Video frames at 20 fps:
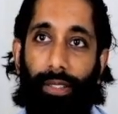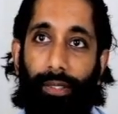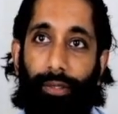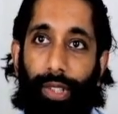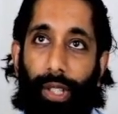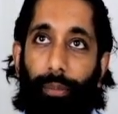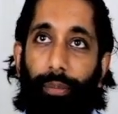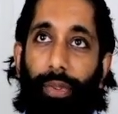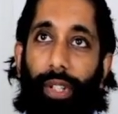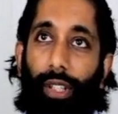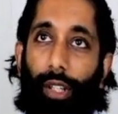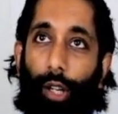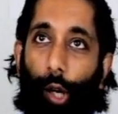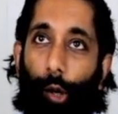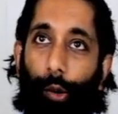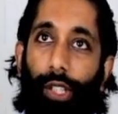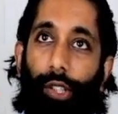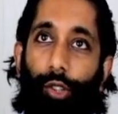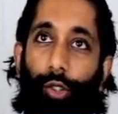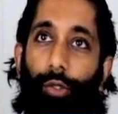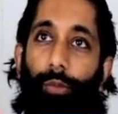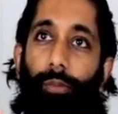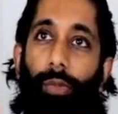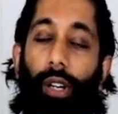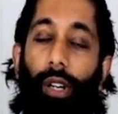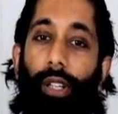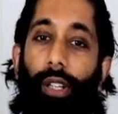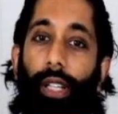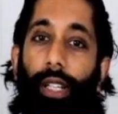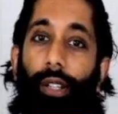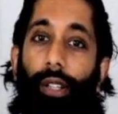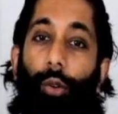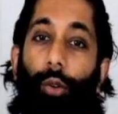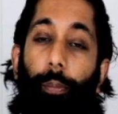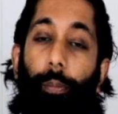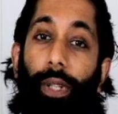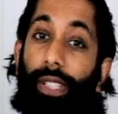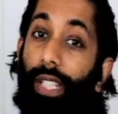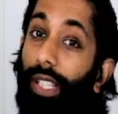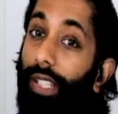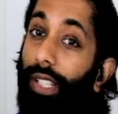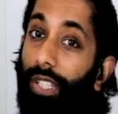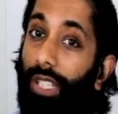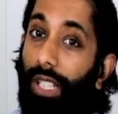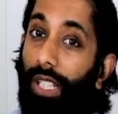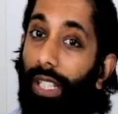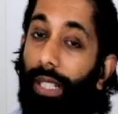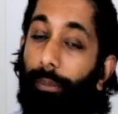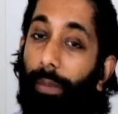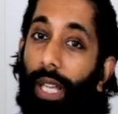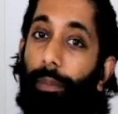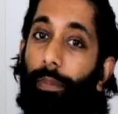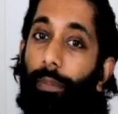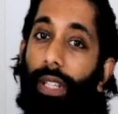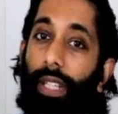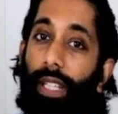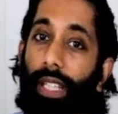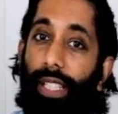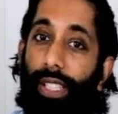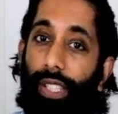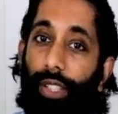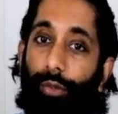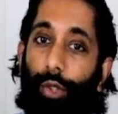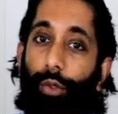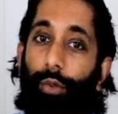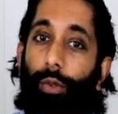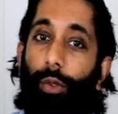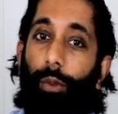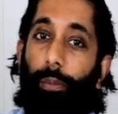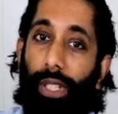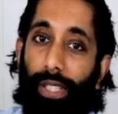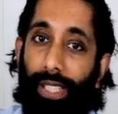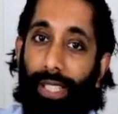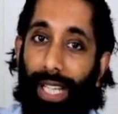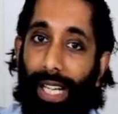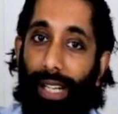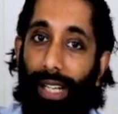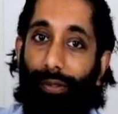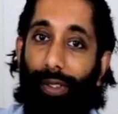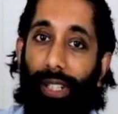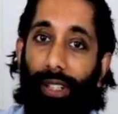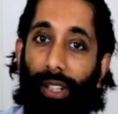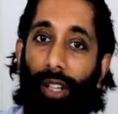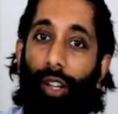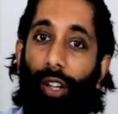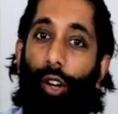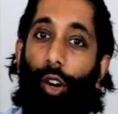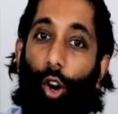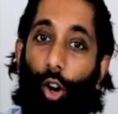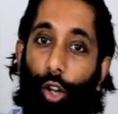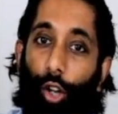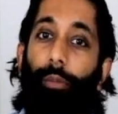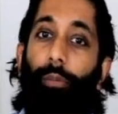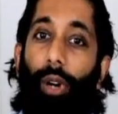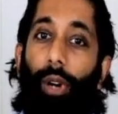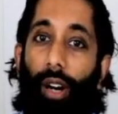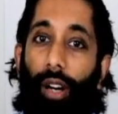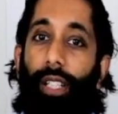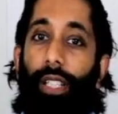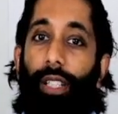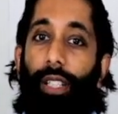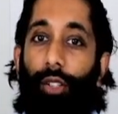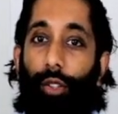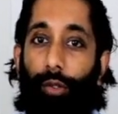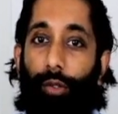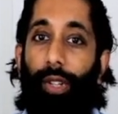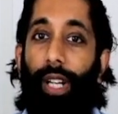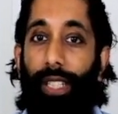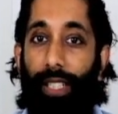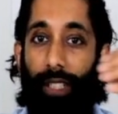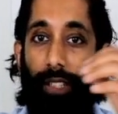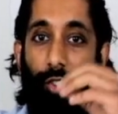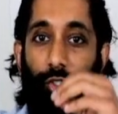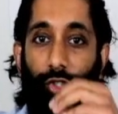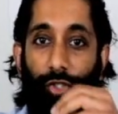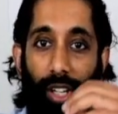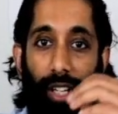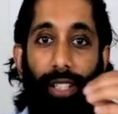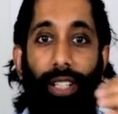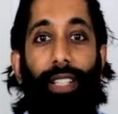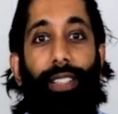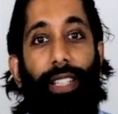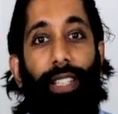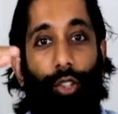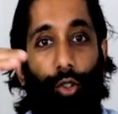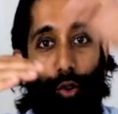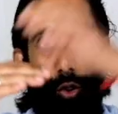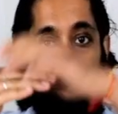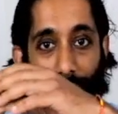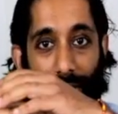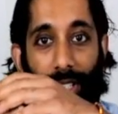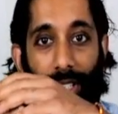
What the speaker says: something going to market, or potentially maybe an easier route would be to have it on market already, a drug, and then you're